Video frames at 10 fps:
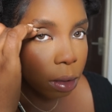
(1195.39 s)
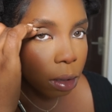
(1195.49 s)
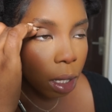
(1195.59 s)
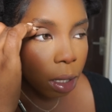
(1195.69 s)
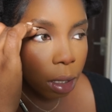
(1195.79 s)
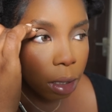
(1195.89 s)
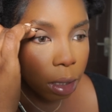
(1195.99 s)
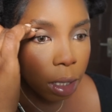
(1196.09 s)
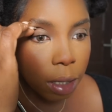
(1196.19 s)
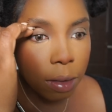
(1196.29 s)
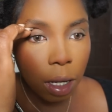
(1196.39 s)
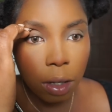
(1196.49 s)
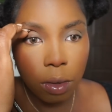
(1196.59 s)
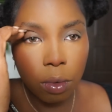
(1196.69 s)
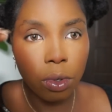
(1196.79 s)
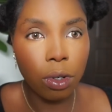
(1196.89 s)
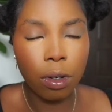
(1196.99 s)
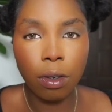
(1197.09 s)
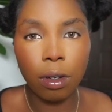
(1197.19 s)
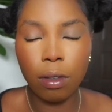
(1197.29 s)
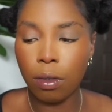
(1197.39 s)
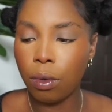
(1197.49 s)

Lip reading: like that's how you know your crease.